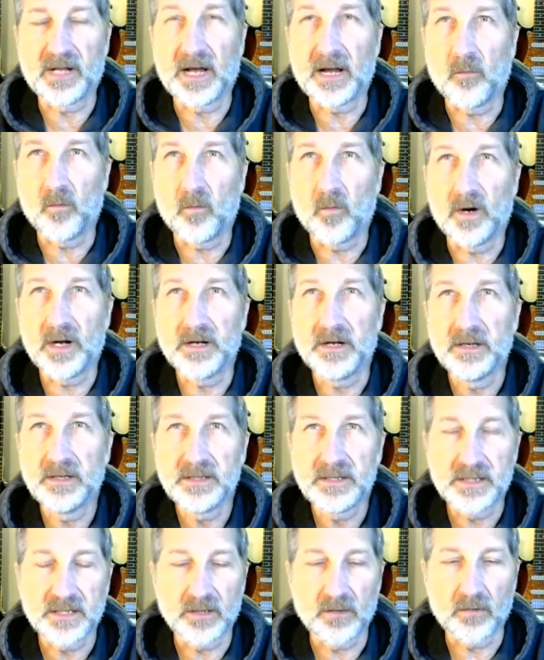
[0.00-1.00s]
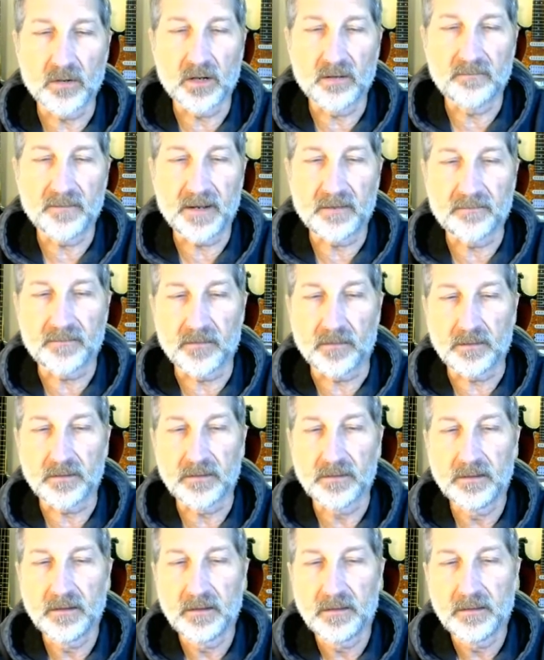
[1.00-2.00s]
1 tier of effort.
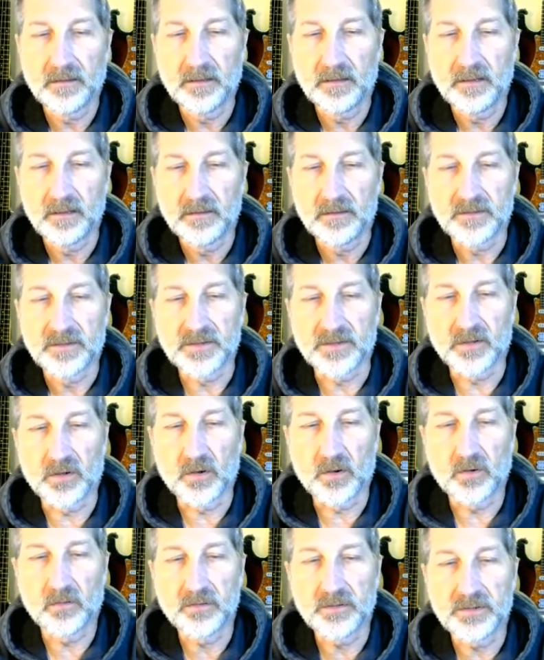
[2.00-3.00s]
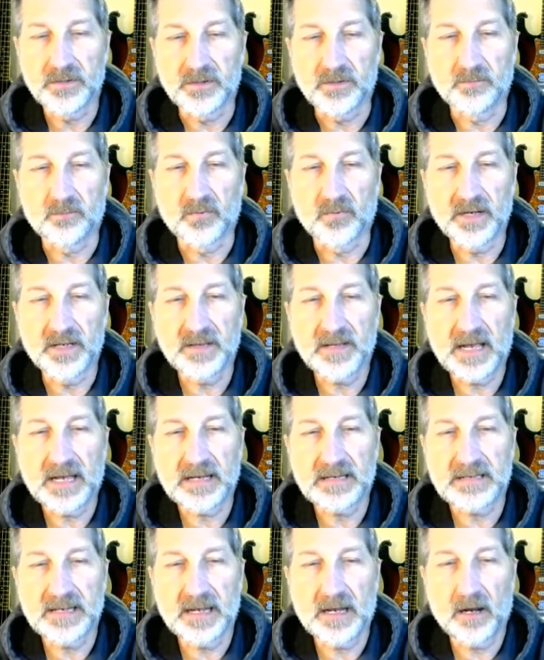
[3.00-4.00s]
So to bring
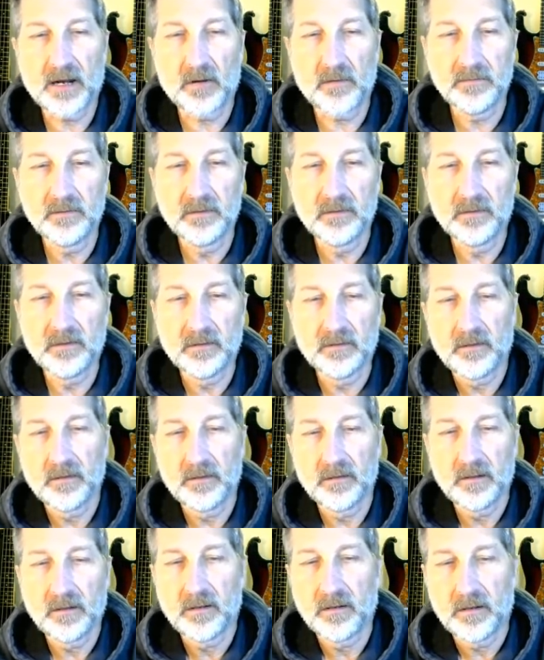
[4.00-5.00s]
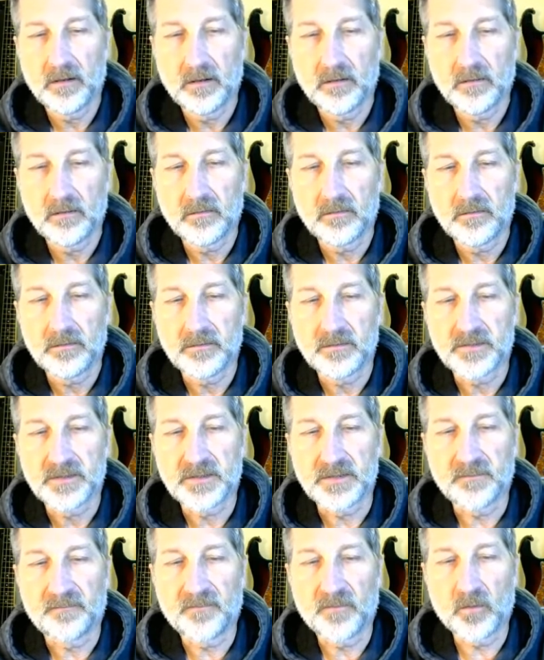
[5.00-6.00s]
that down
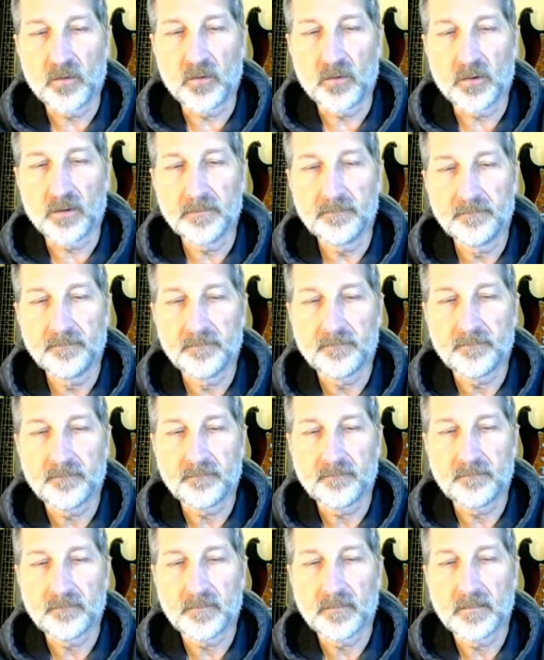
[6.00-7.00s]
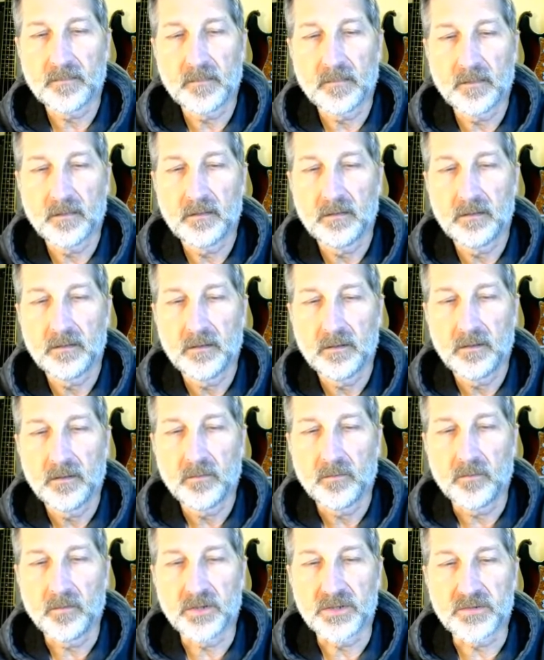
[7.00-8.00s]
to 4,
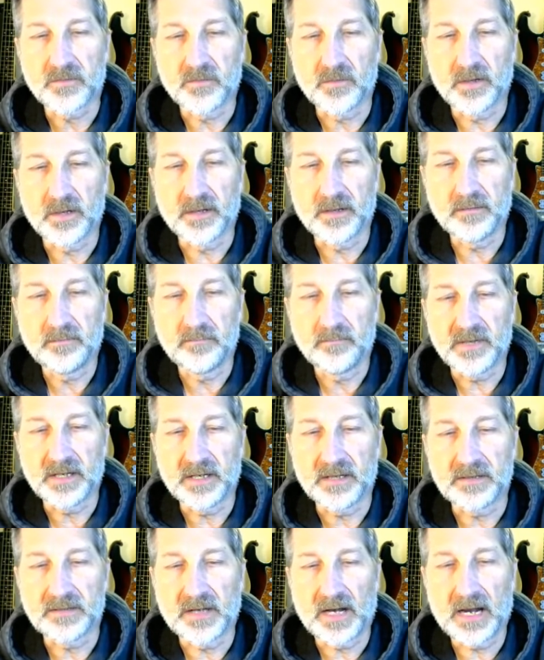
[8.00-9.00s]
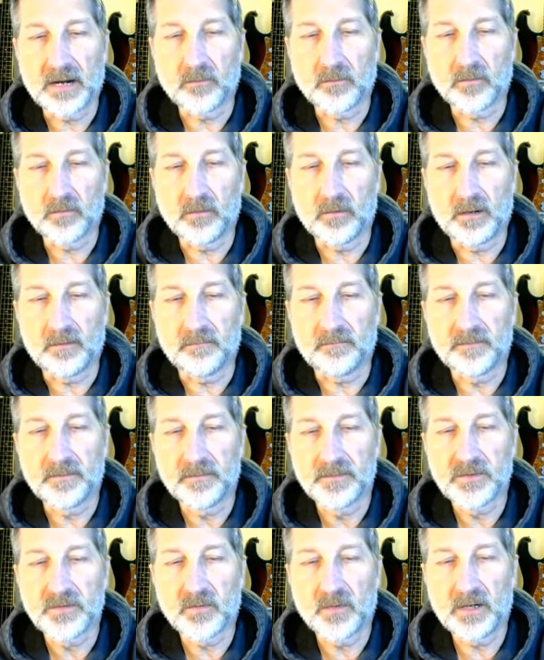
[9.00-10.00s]
which would be a die roll of
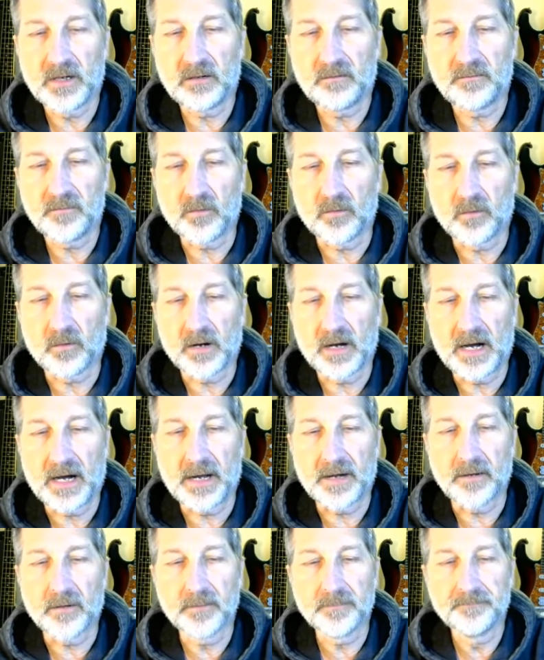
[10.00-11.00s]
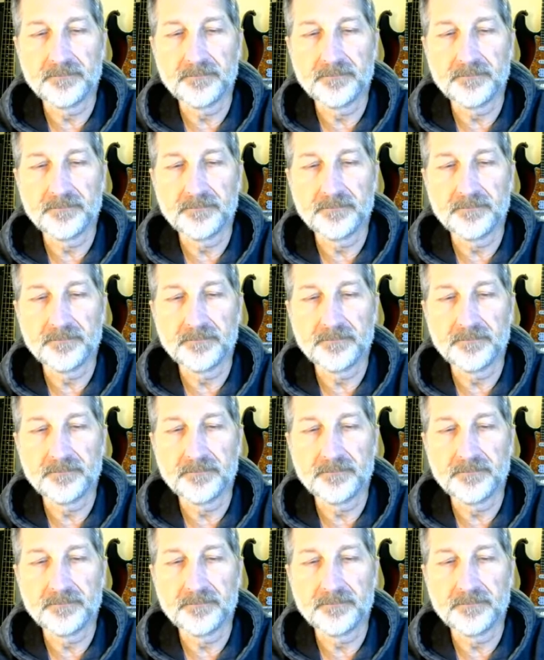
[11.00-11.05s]
12 or higher,